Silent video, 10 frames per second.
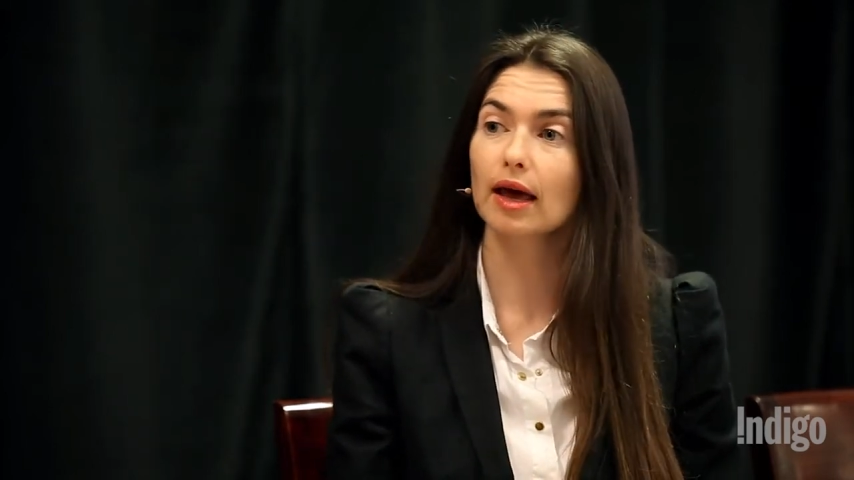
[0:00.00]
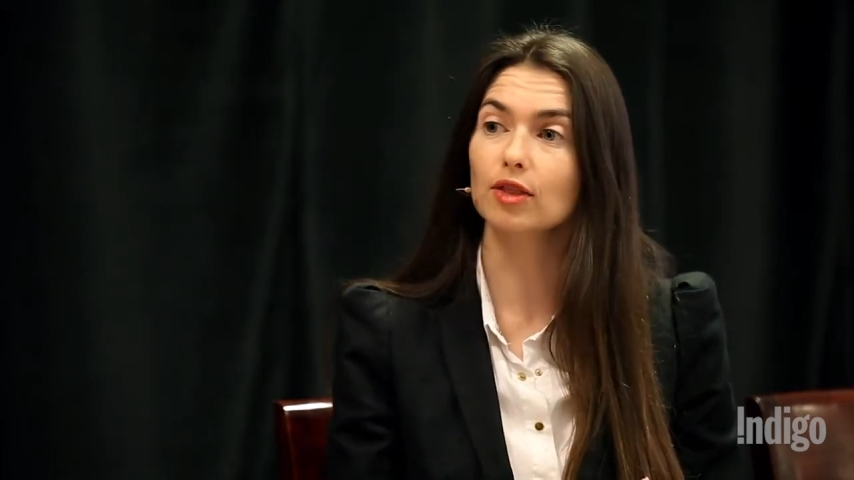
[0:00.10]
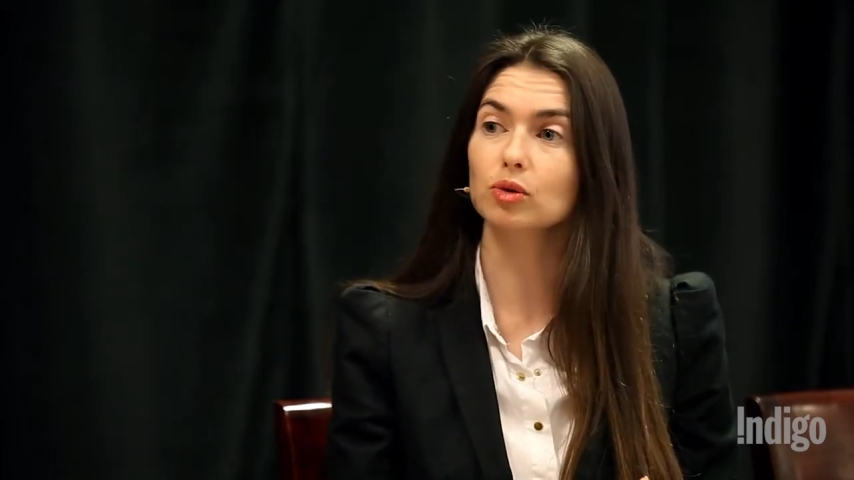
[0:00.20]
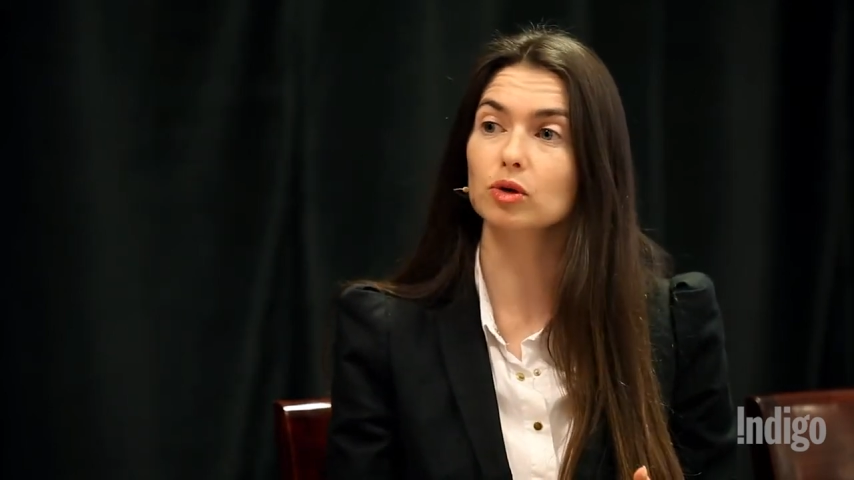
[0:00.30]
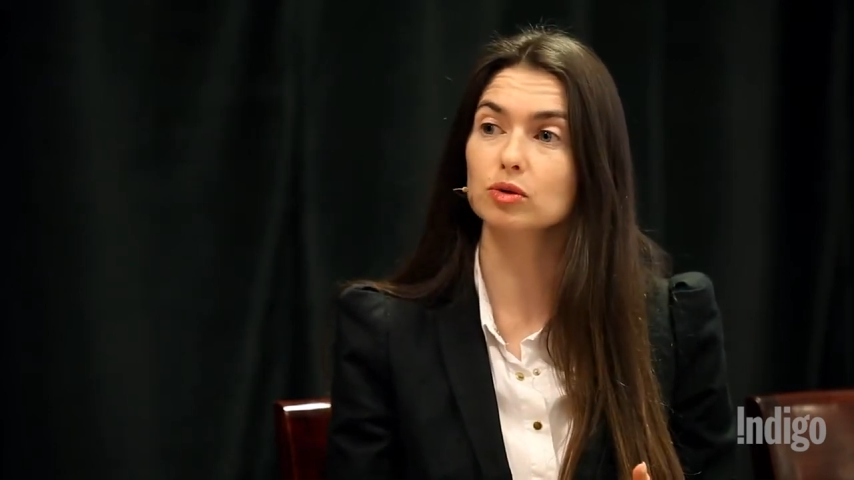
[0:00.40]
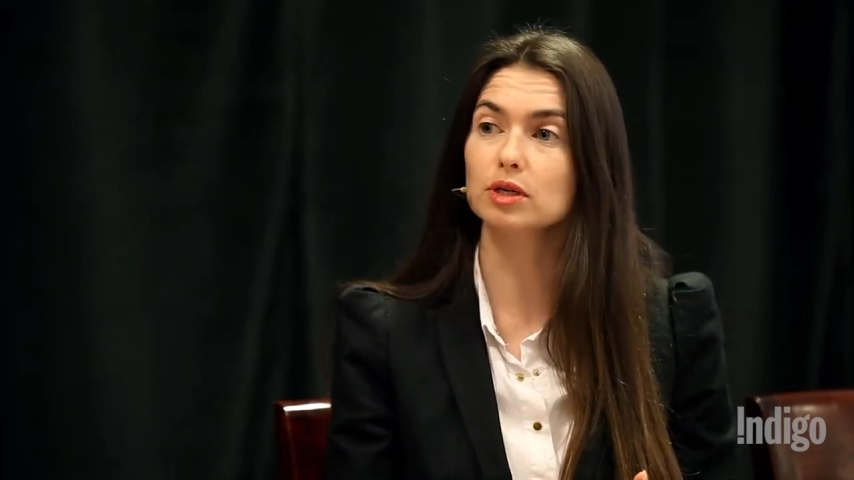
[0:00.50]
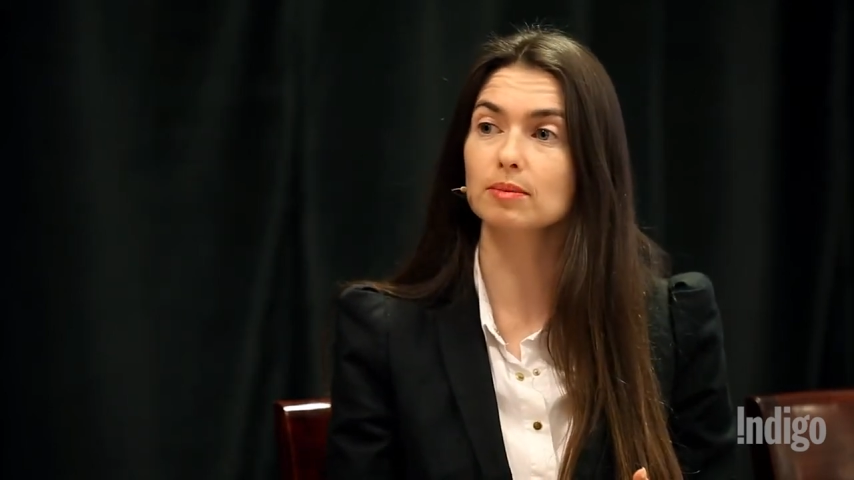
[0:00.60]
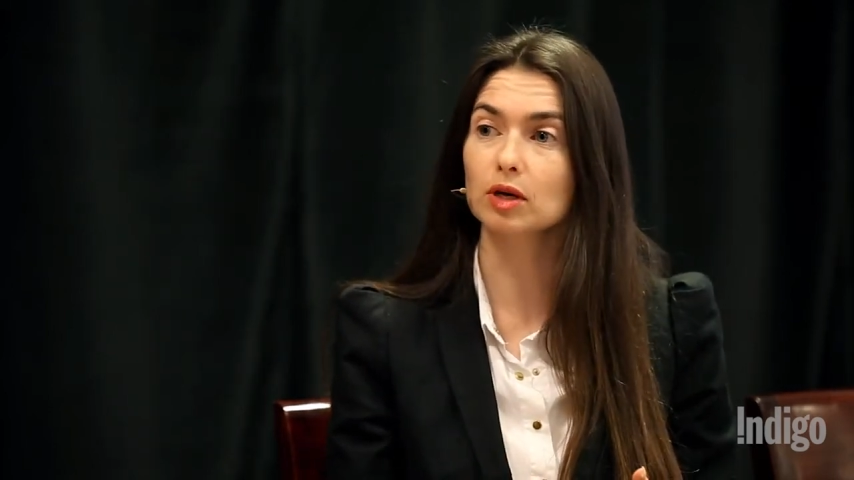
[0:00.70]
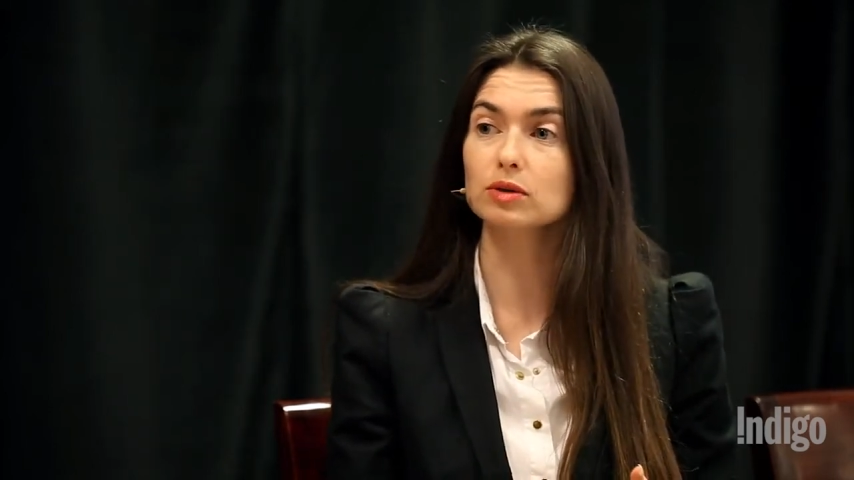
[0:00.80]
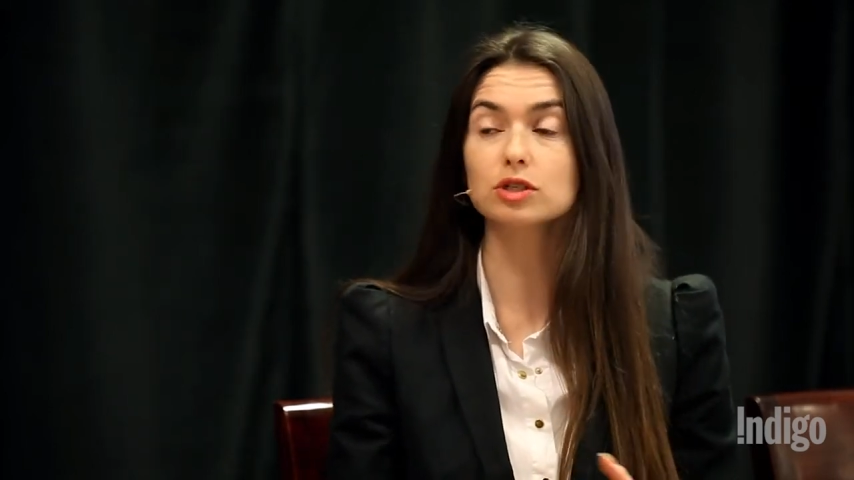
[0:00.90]
and through
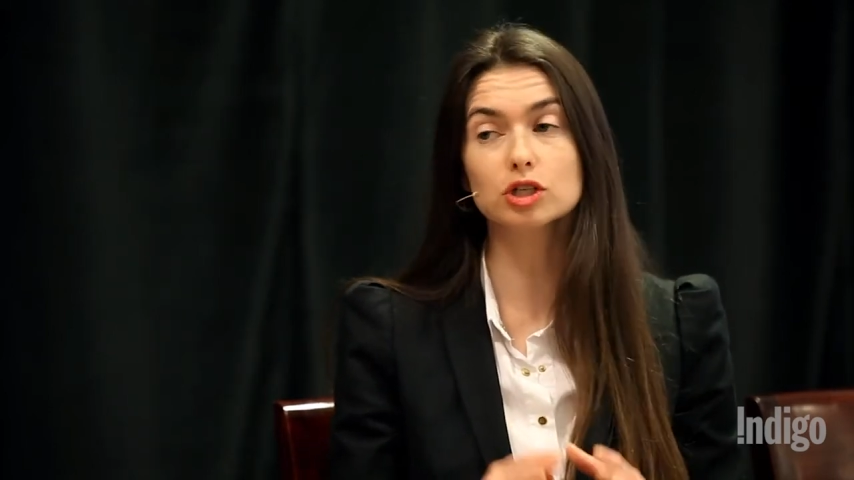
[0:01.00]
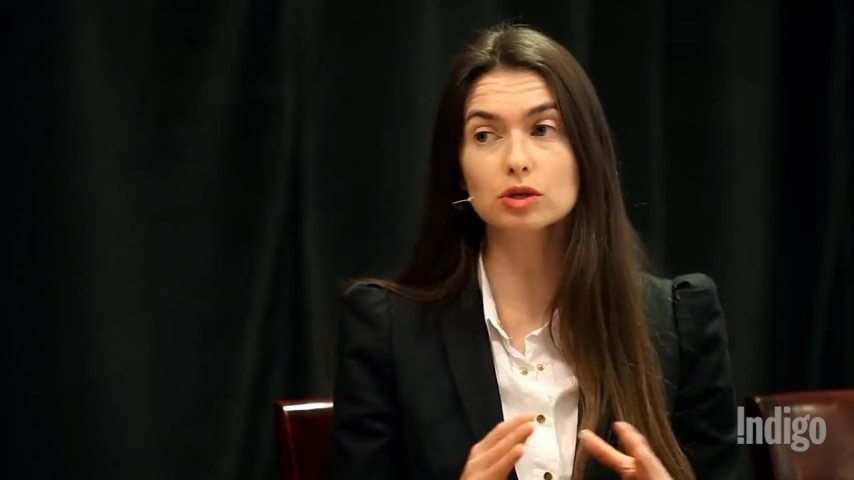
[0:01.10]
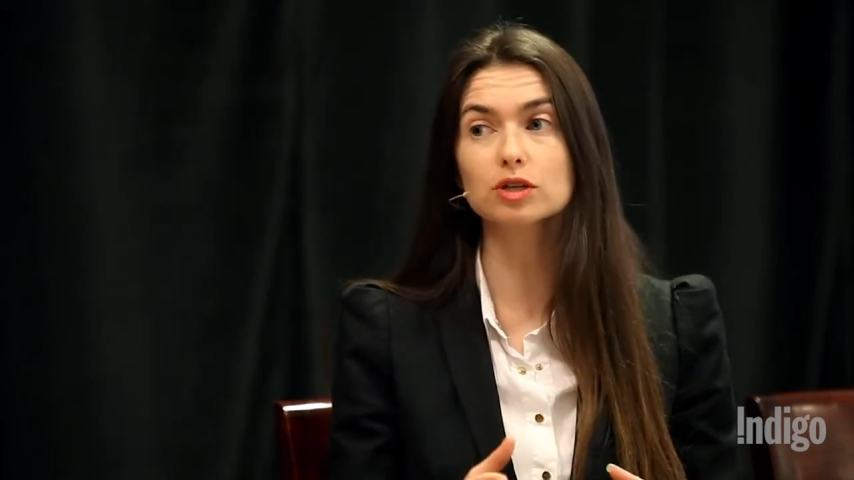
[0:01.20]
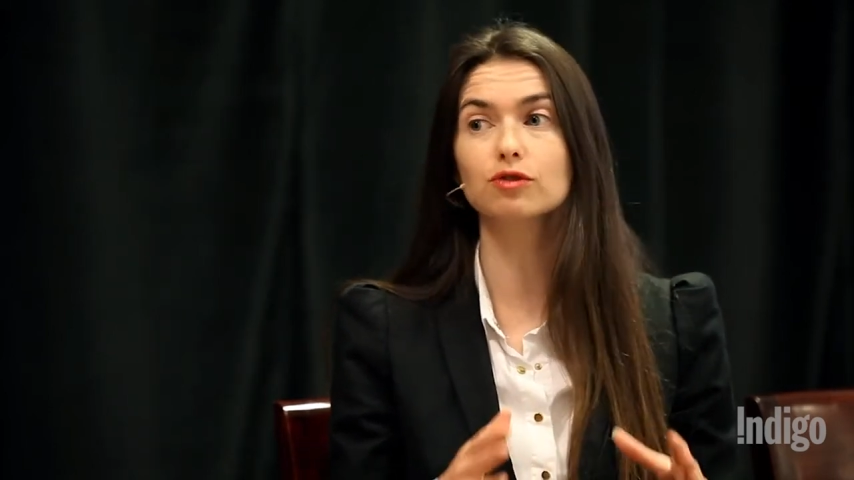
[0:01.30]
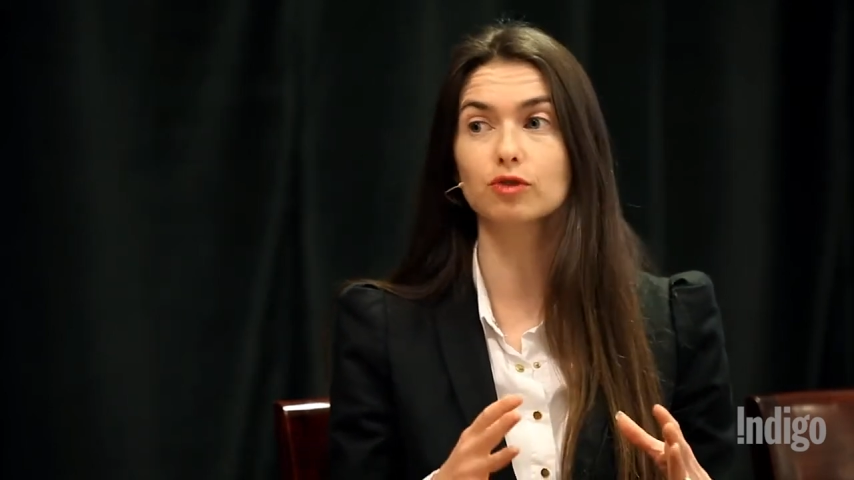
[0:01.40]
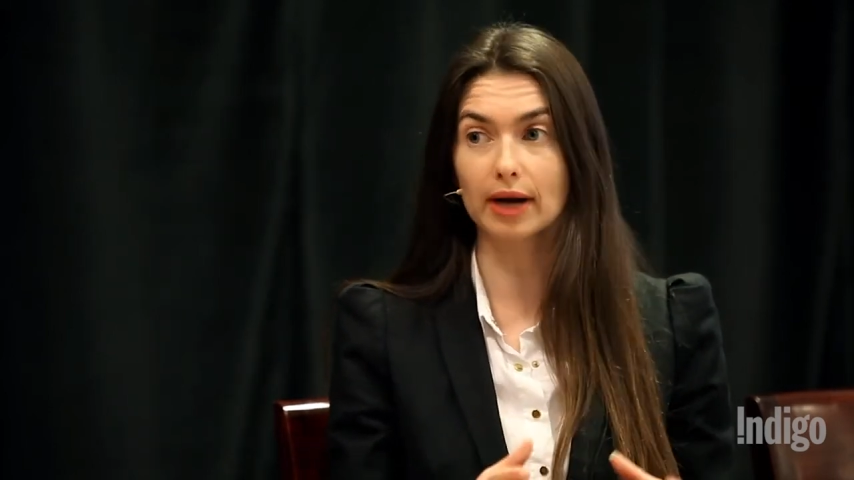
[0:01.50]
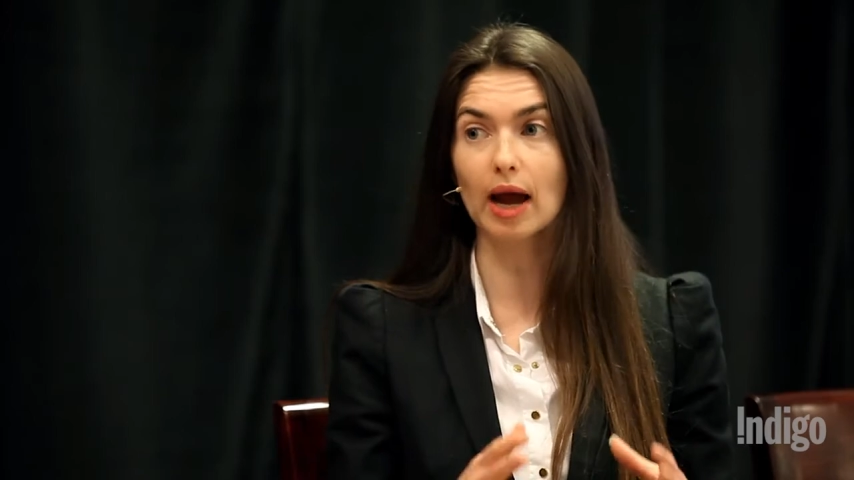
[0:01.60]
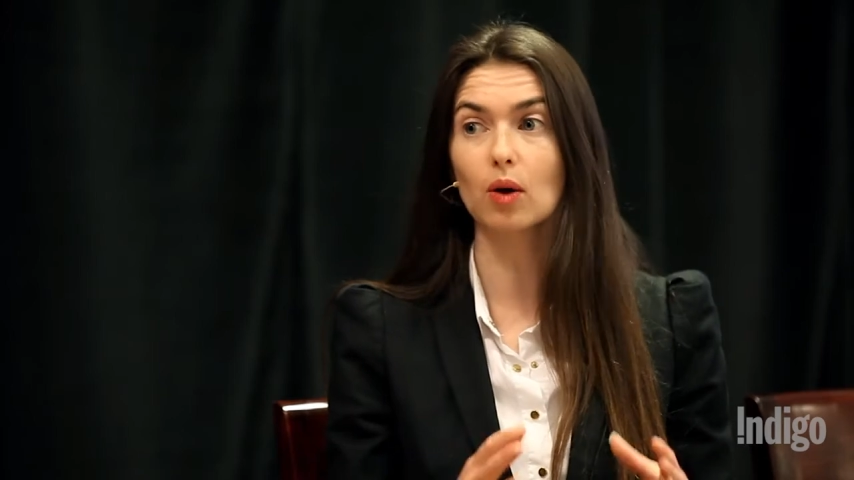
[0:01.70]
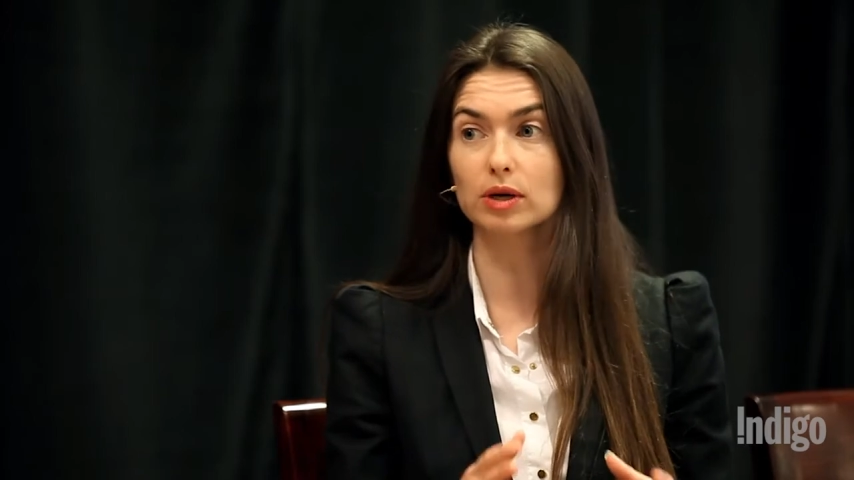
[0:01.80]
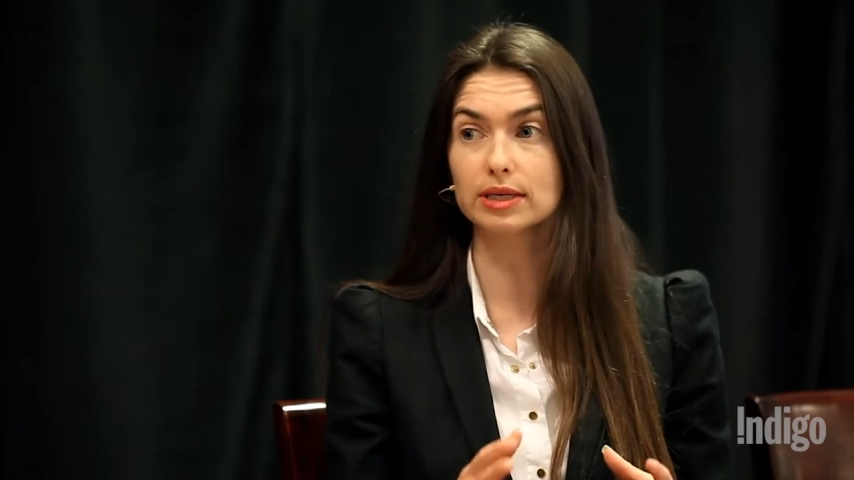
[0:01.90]
using Muse, and she used it for an
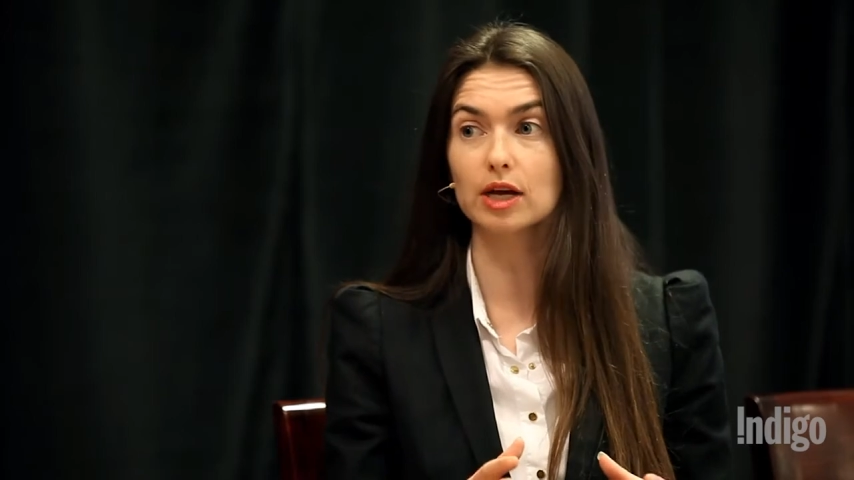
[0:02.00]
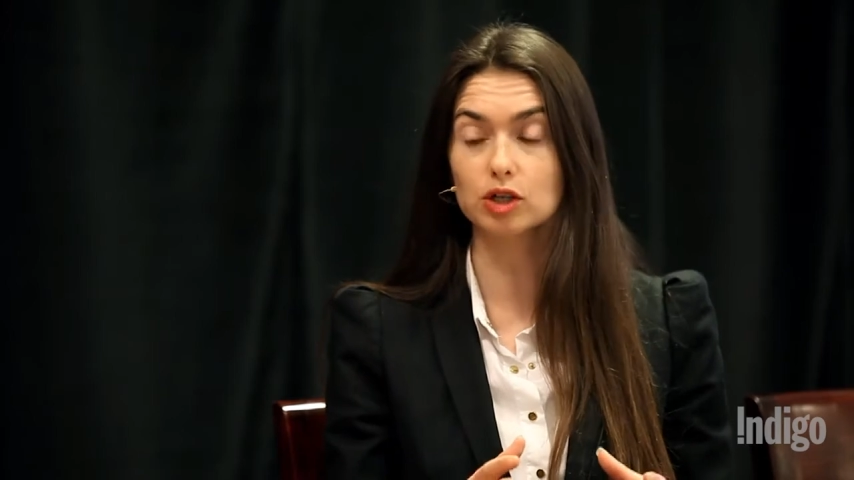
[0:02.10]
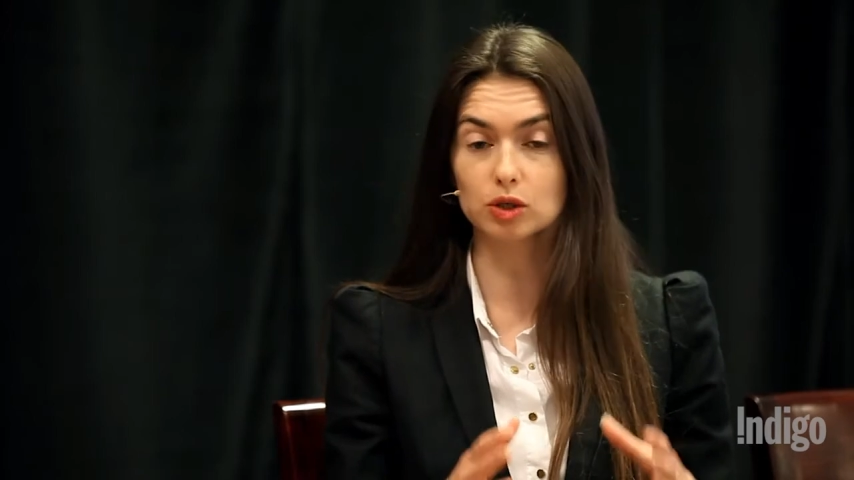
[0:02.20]
hour a day.